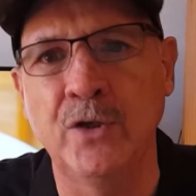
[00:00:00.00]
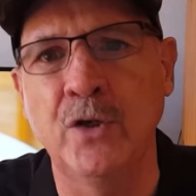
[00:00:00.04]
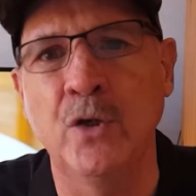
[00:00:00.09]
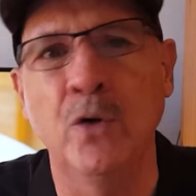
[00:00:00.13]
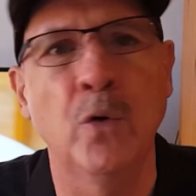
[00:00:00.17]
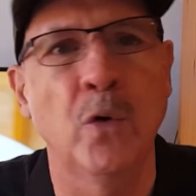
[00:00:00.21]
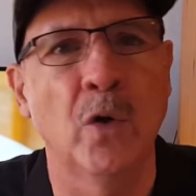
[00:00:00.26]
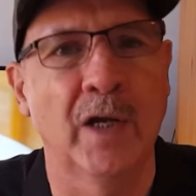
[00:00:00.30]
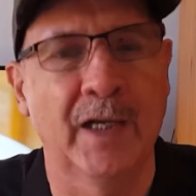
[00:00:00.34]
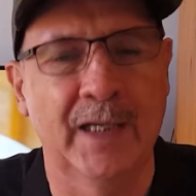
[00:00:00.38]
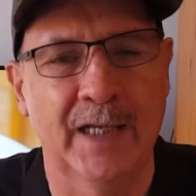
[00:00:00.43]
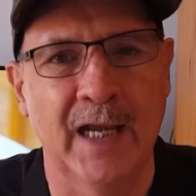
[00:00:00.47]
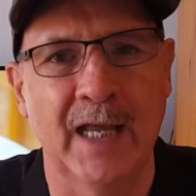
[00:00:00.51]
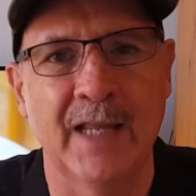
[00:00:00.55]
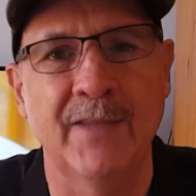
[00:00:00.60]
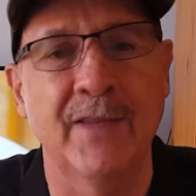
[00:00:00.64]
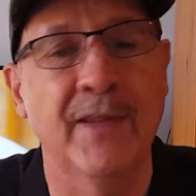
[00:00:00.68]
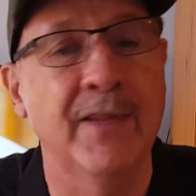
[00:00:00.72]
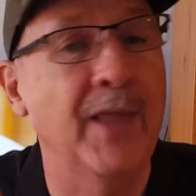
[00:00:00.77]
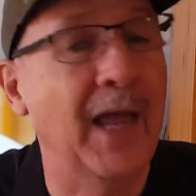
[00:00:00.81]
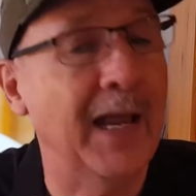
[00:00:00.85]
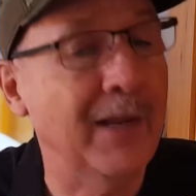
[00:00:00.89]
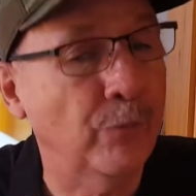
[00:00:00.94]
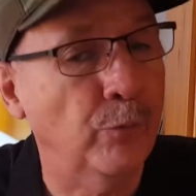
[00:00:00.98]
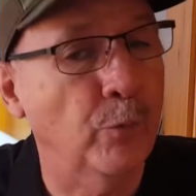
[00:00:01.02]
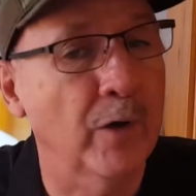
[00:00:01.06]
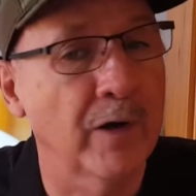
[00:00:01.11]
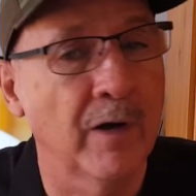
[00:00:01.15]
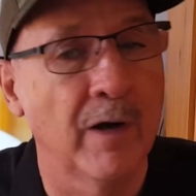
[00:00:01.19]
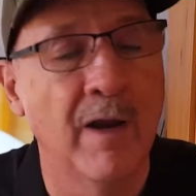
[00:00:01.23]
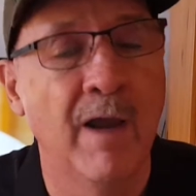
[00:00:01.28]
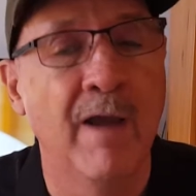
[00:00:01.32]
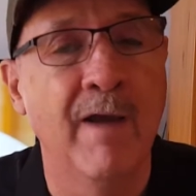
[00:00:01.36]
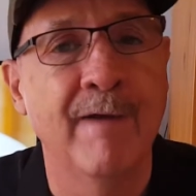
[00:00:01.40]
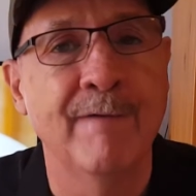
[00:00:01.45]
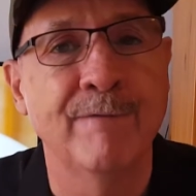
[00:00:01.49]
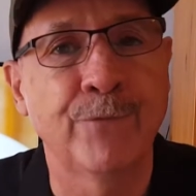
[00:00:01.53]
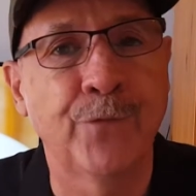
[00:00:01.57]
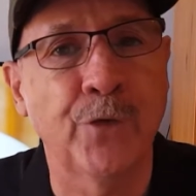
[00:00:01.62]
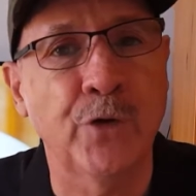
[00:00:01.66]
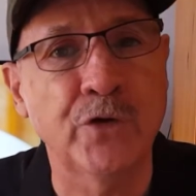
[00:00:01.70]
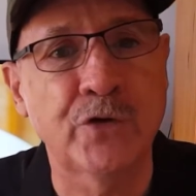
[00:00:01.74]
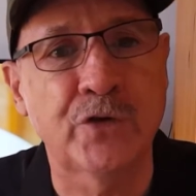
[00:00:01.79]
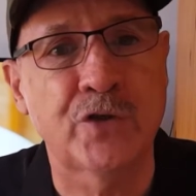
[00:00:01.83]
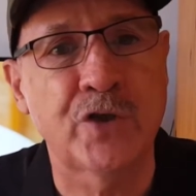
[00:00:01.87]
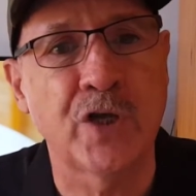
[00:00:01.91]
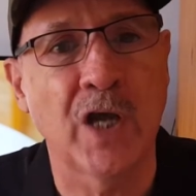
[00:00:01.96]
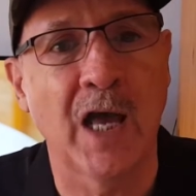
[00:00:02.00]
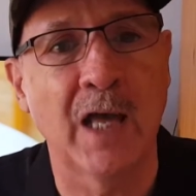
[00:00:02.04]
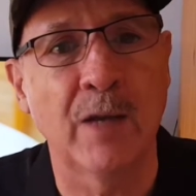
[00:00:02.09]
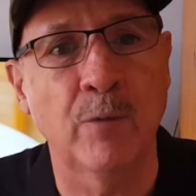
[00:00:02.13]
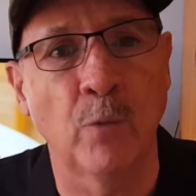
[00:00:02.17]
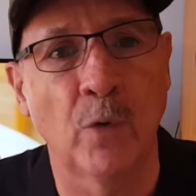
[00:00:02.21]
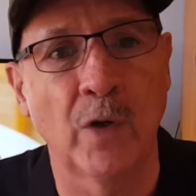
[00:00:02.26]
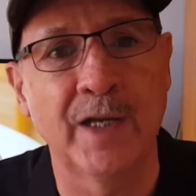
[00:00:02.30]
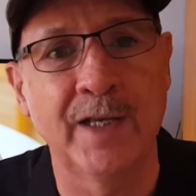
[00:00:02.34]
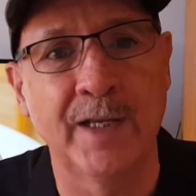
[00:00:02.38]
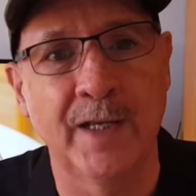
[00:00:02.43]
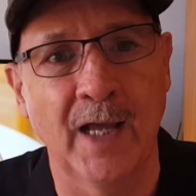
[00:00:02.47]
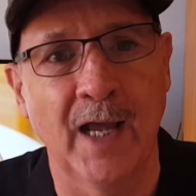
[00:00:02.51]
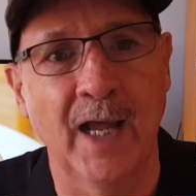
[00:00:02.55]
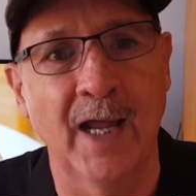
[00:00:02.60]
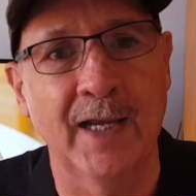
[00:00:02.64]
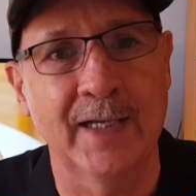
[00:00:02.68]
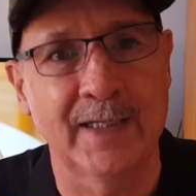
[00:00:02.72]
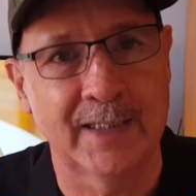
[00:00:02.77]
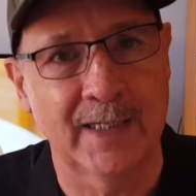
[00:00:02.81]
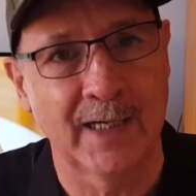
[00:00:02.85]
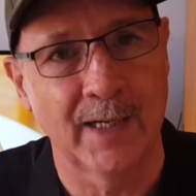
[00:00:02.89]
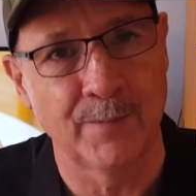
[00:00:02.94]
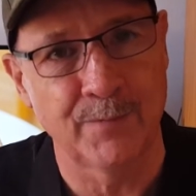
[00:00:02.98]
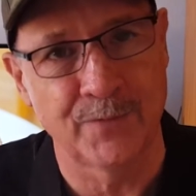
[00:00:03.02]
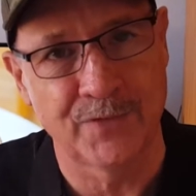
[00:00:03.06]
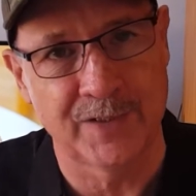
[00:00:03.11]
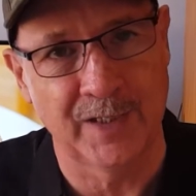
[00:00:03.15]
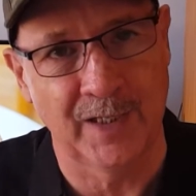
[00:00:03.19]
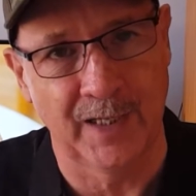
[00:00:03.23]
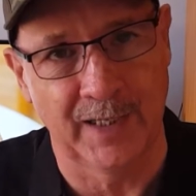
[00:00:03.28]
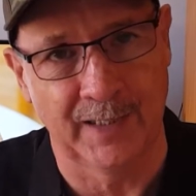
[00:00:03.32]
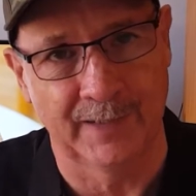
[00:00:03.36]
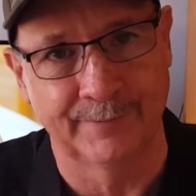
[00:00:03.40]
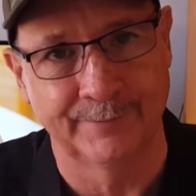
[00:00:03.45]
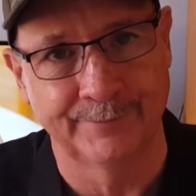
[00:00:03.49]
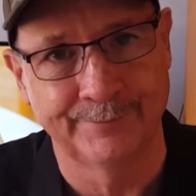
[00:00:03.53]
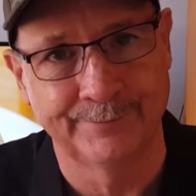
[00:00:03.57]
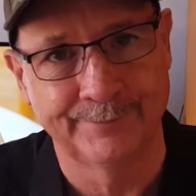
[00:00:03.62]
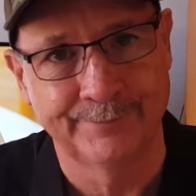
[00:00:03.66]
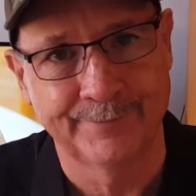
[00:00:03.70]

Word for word: new again. And that's where 1 John 1:9 comes in.